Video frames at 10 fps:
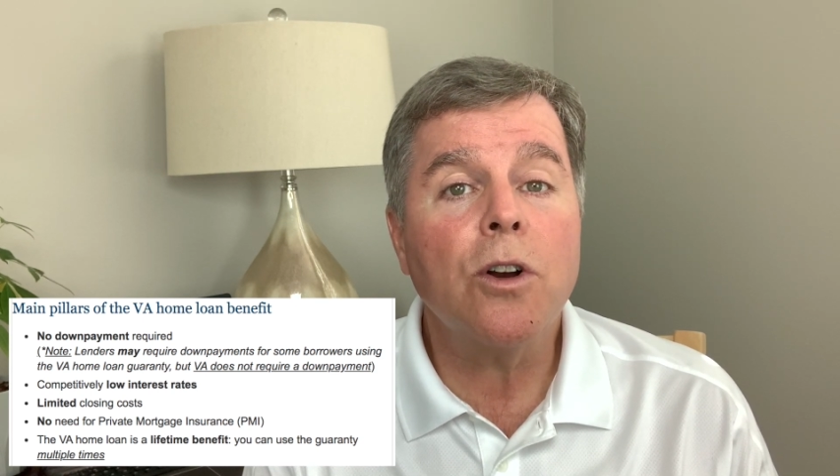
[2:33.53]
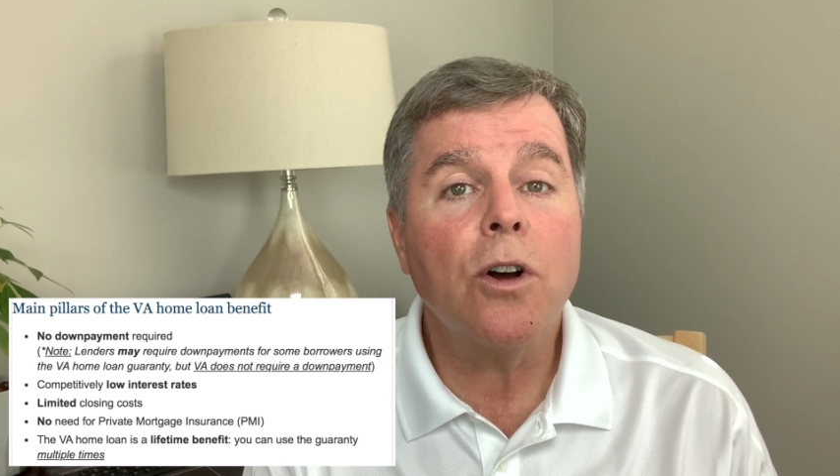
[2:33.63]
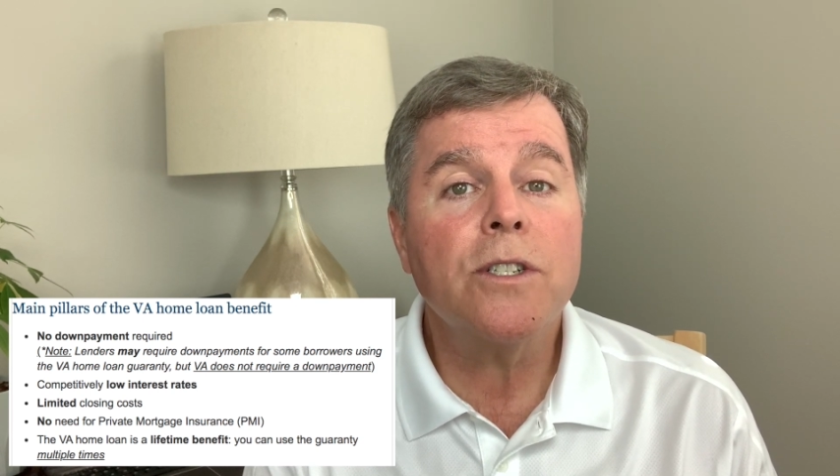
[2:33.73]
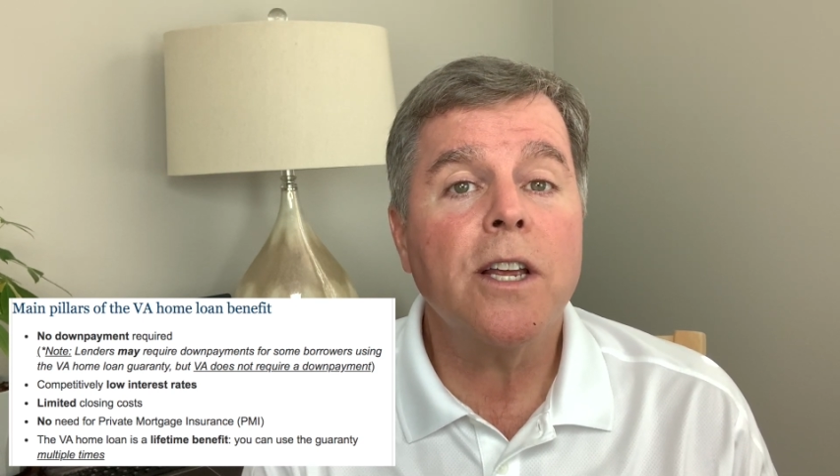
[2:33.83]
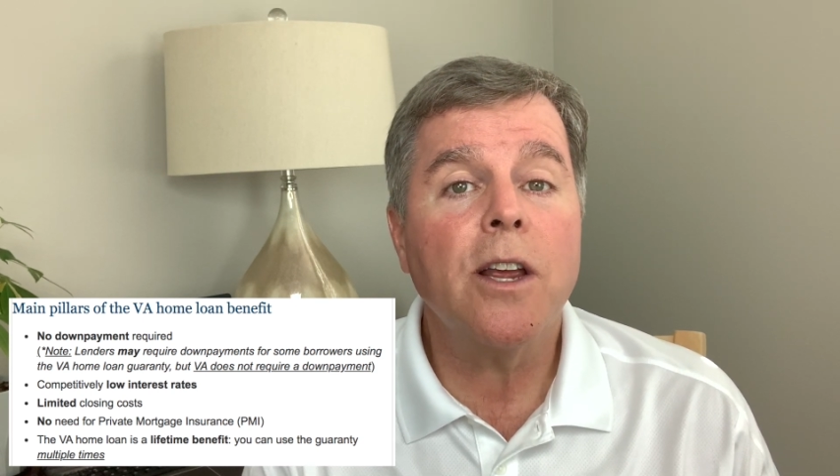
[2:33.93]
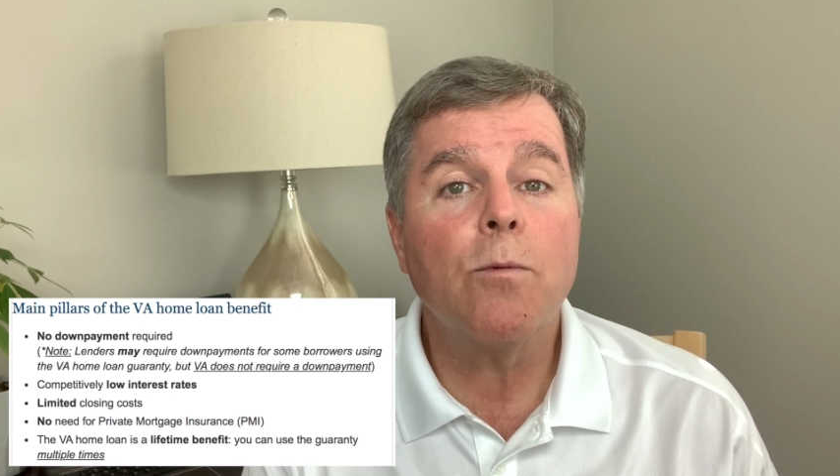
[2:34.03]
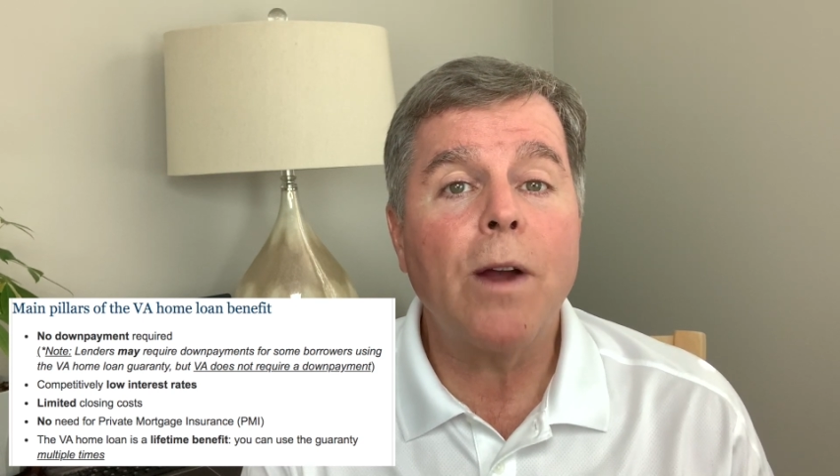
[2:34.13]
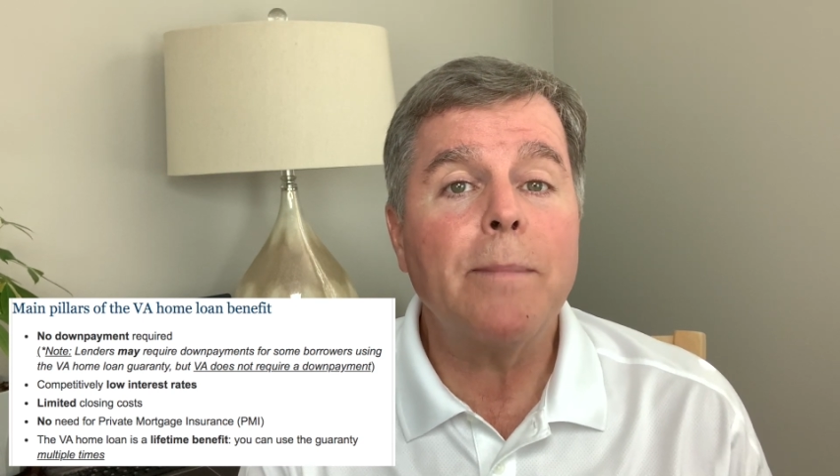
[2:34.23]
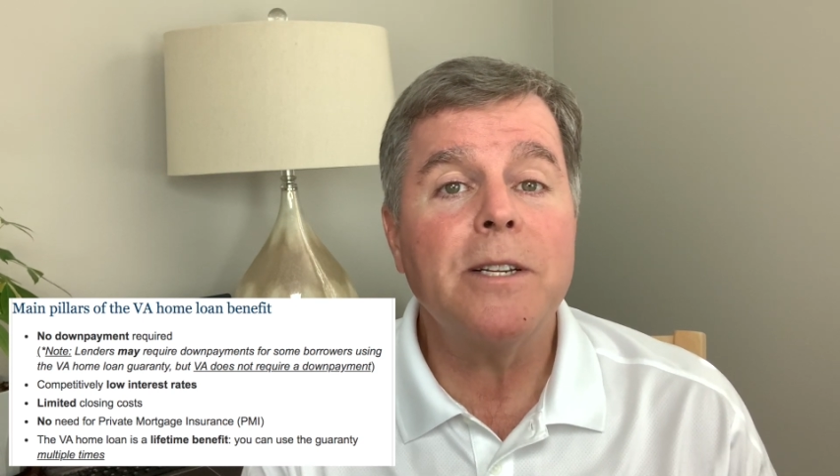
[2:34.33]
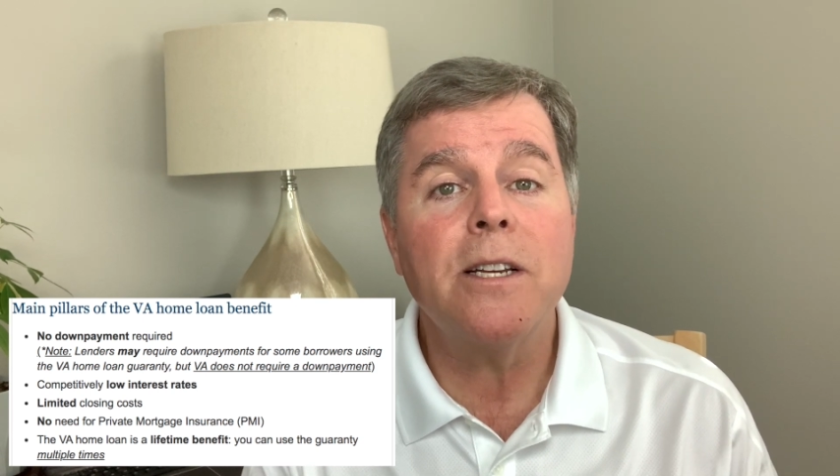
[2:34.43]
costs can get
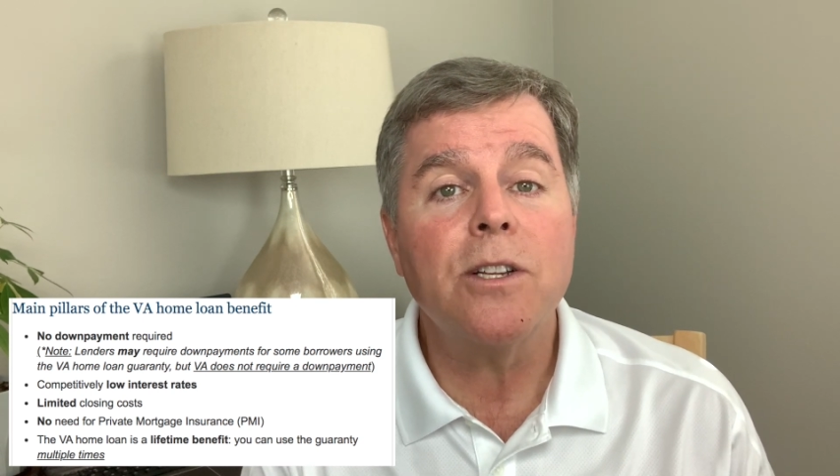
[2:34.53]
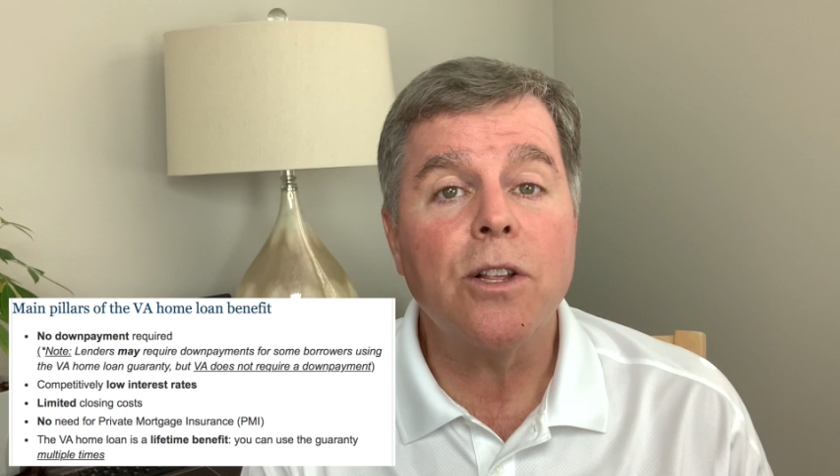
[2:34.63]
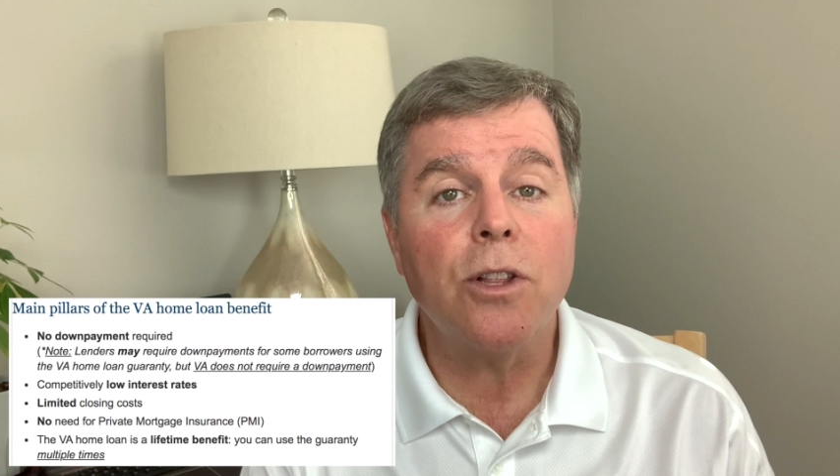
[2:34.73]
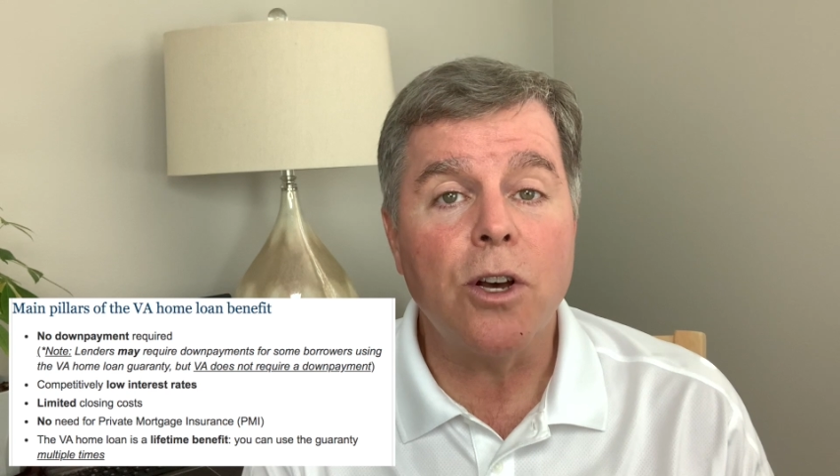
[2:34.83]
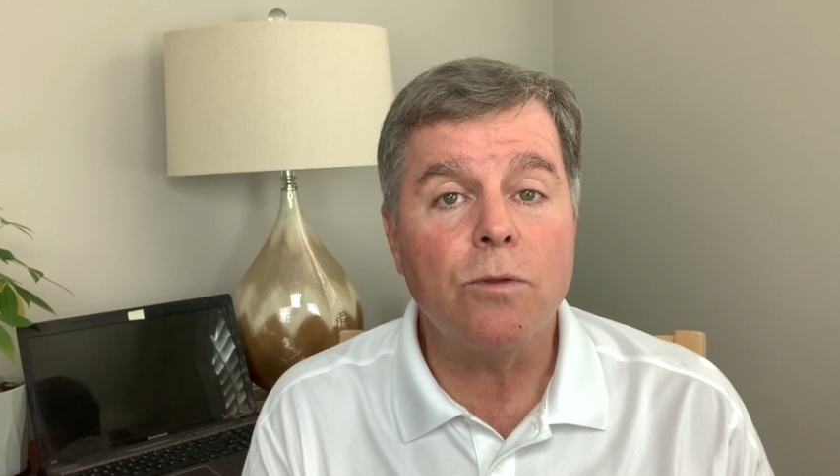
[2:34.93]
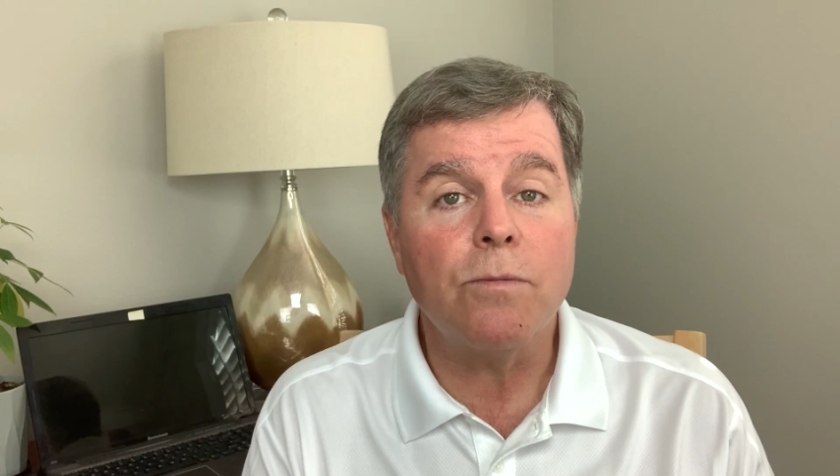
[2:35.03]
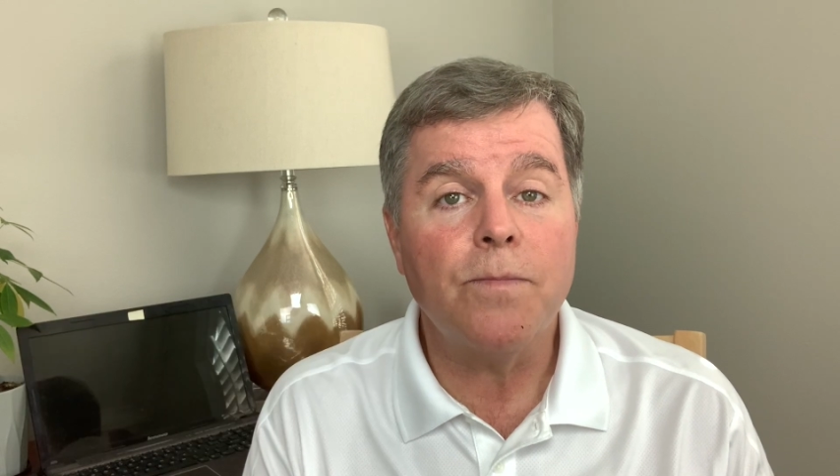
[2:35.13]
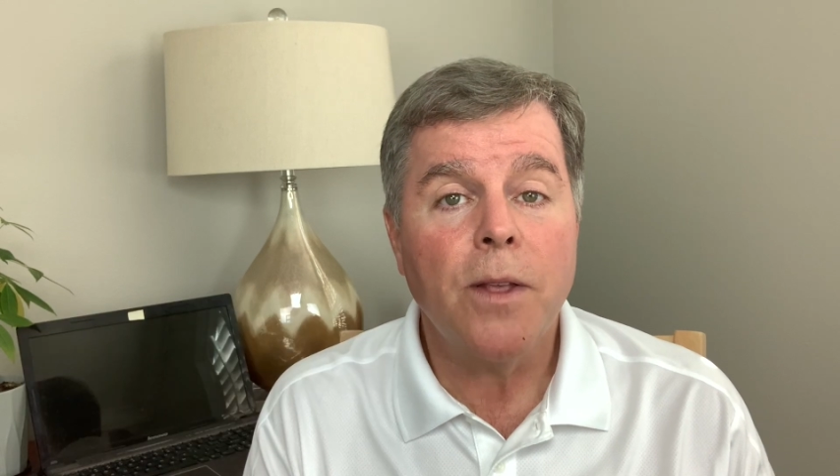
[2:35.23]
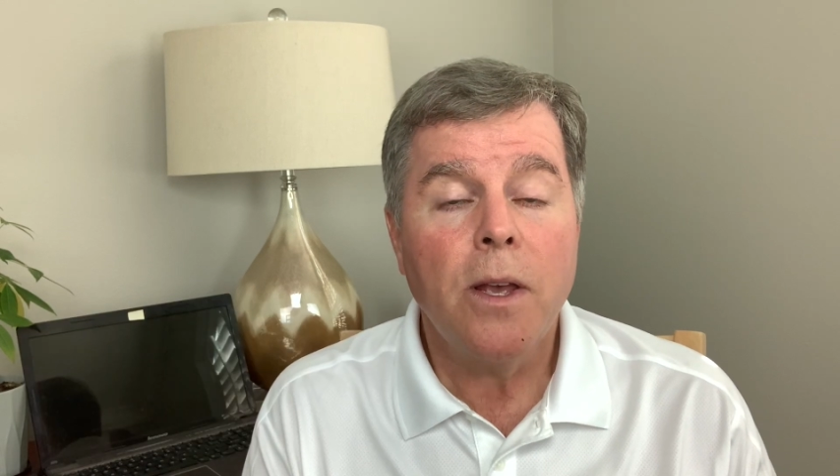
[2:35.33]
wrapped into the loan.